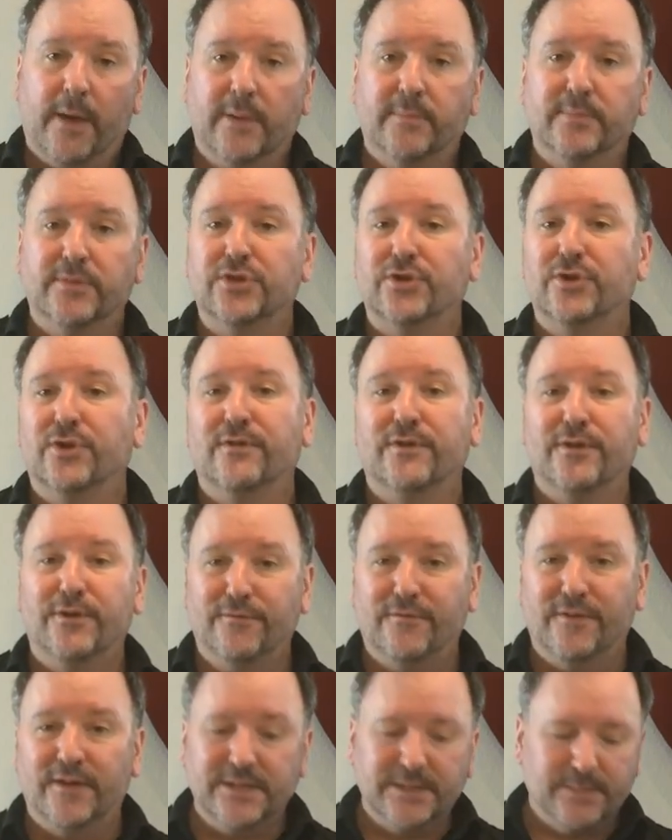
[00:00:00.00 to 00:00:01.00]
I'm sure
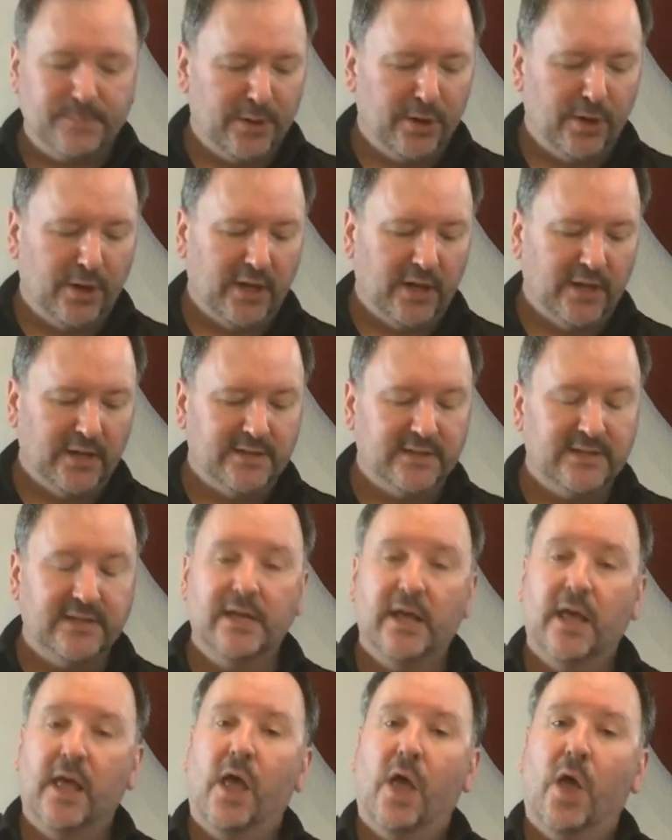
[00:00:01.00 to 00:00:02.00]
you've
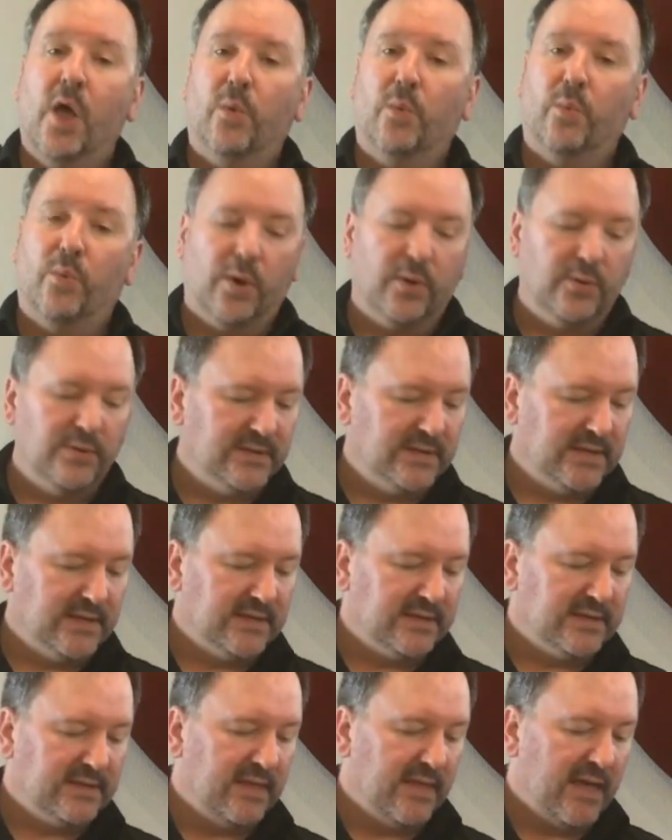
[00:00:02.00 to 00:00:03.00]
experienced
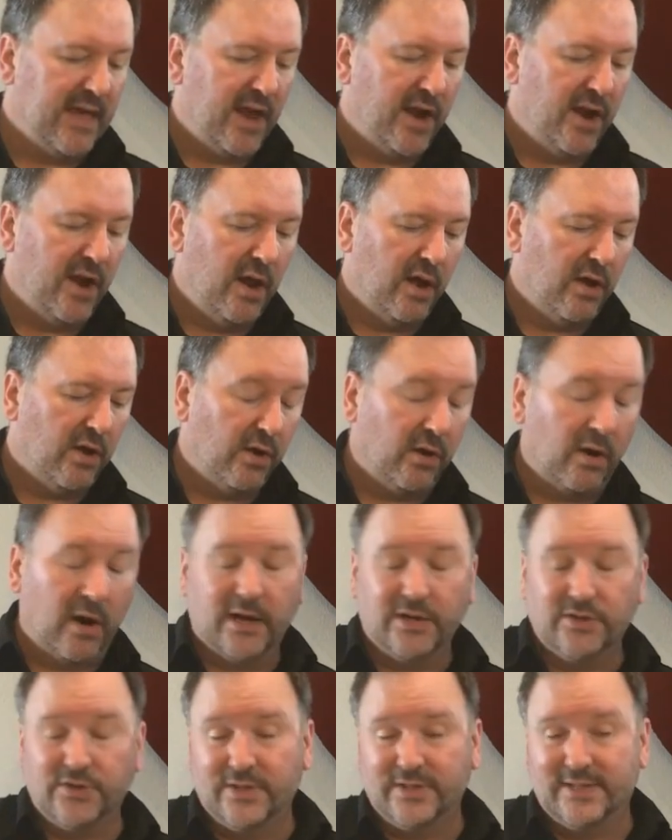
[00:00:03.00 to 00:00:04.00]
roses that, or
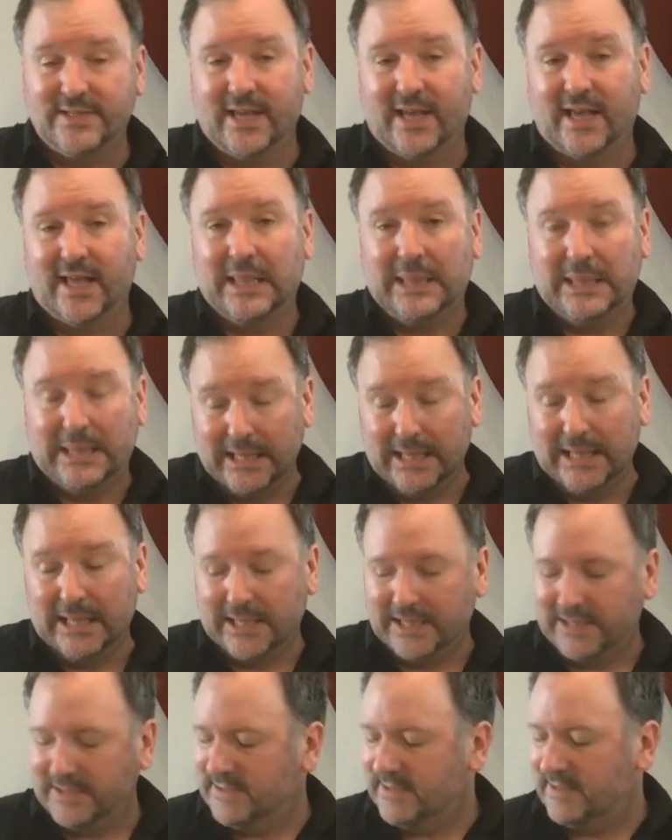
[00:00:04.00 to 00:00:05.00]
I should say
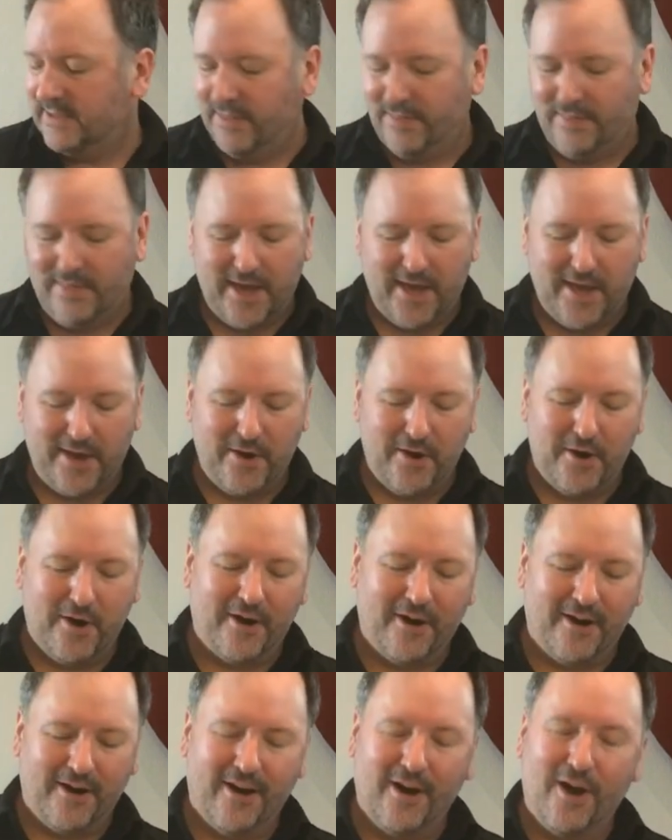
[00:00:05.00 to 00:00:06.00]
lilies, that
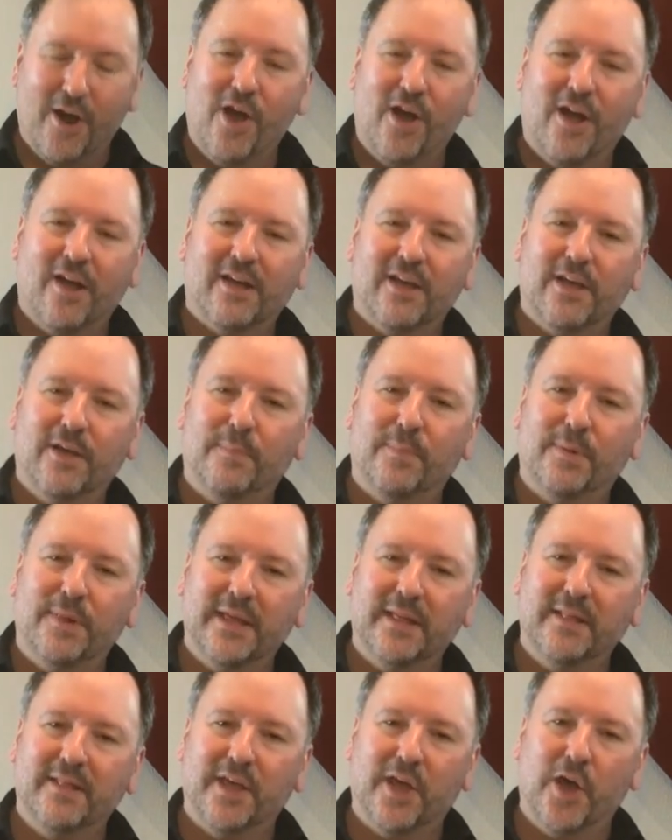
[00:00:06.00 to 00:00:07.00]
are
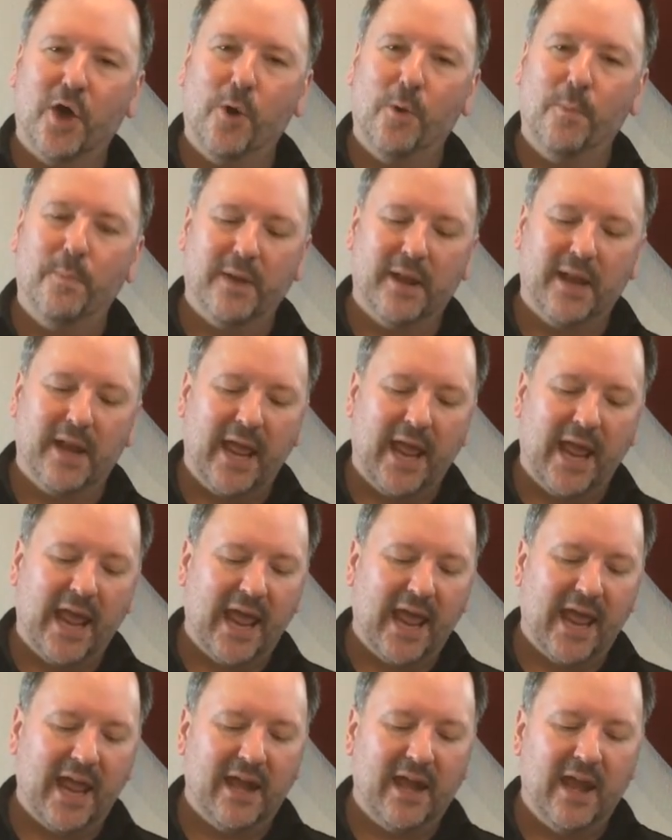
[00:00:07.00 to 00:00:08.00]
completely open
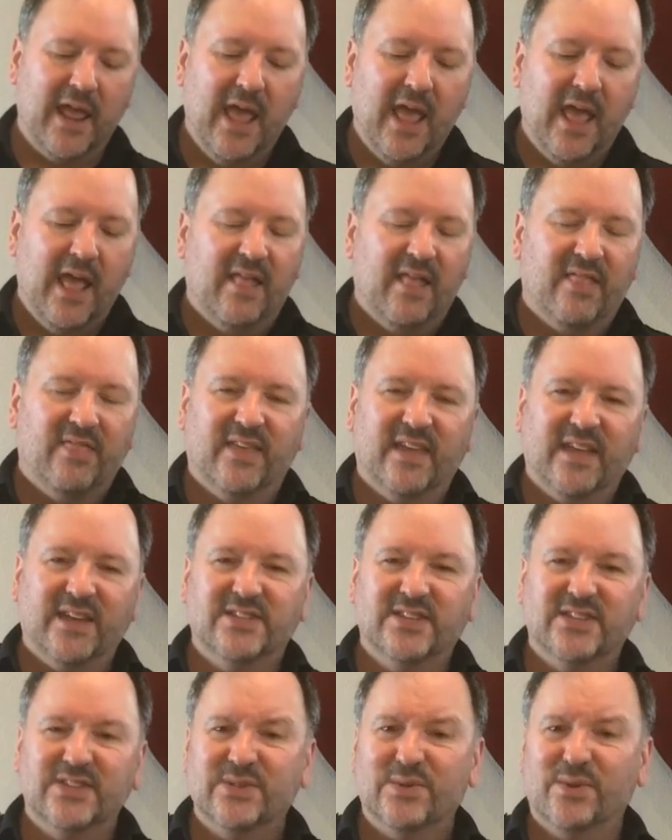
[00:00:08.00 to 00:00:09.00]
and they
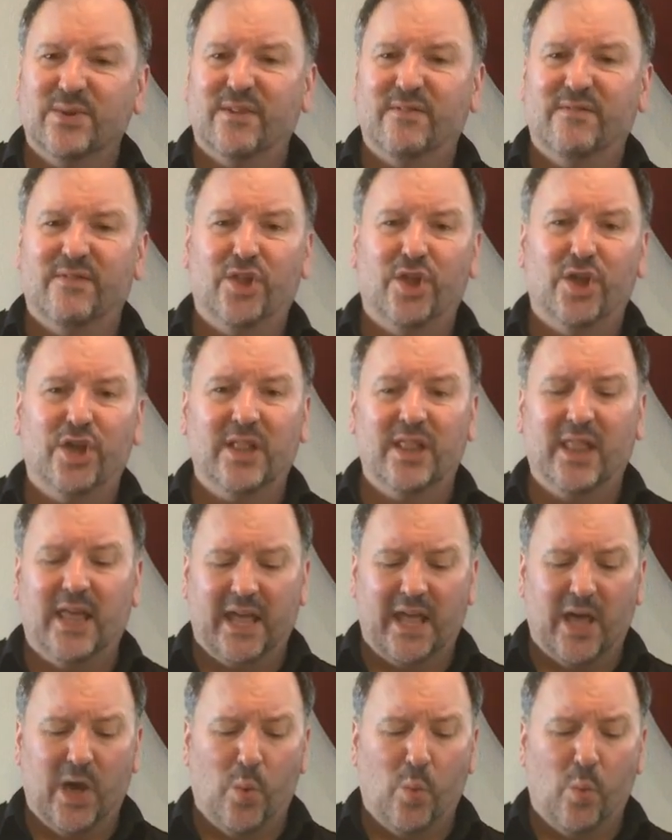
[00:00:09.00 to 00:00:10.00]
just sort of look
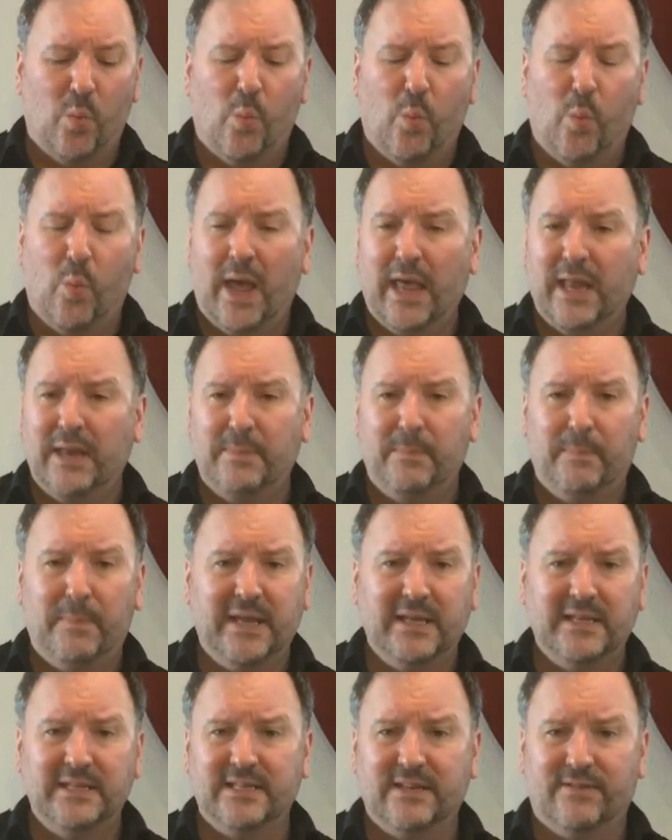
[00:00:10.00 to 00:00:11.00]
like a wet
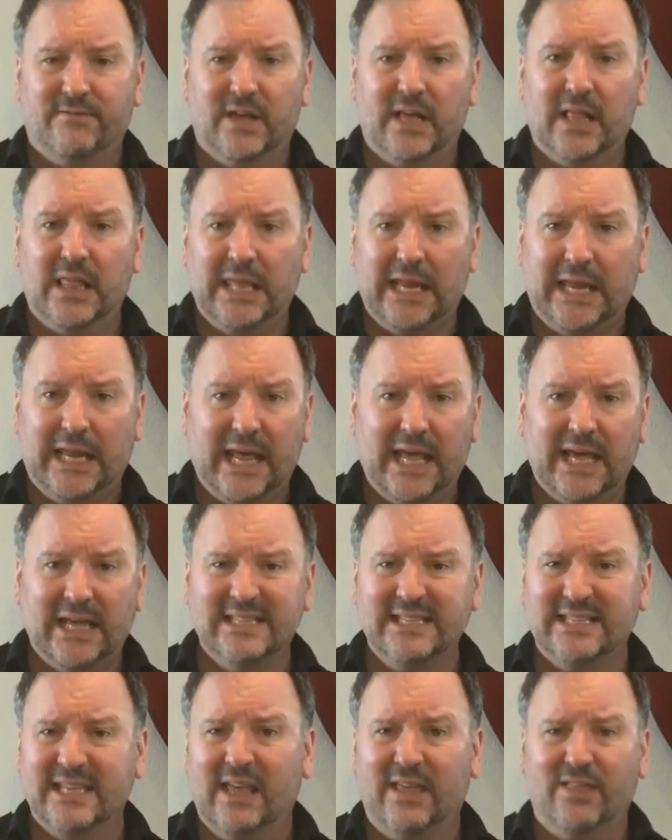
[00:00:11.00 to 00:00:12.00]
piece of Kleenex,
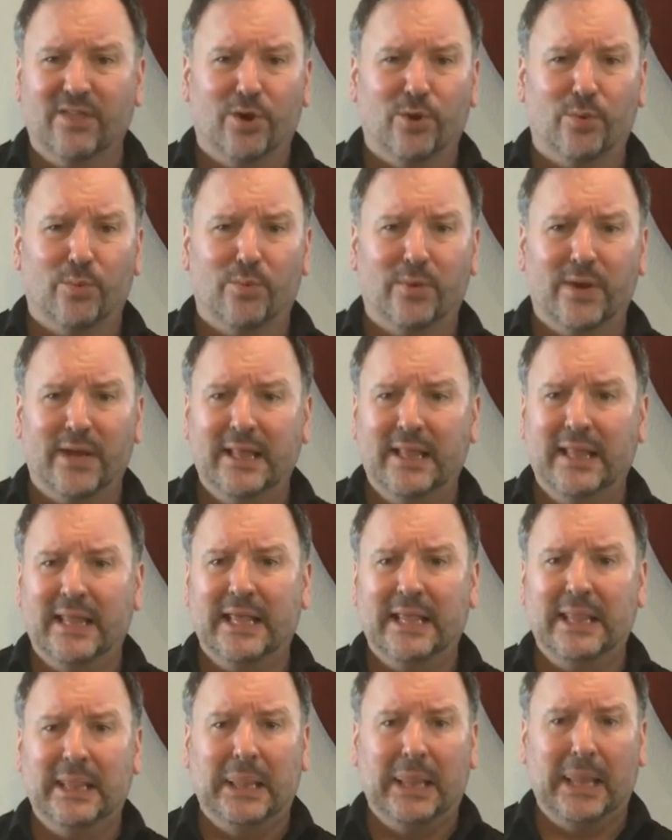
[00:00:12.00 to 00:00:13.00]
and they're
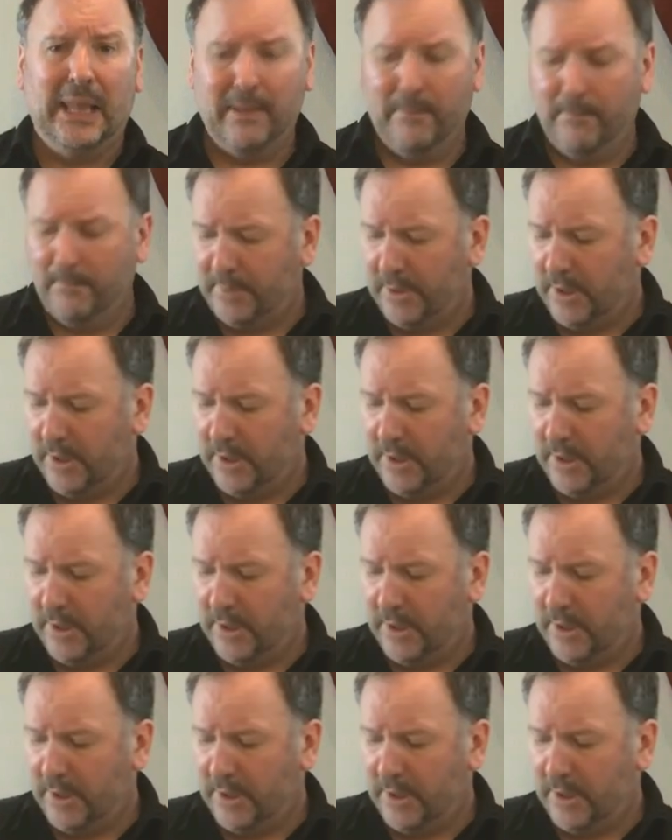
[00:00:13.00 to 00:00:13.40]
really limp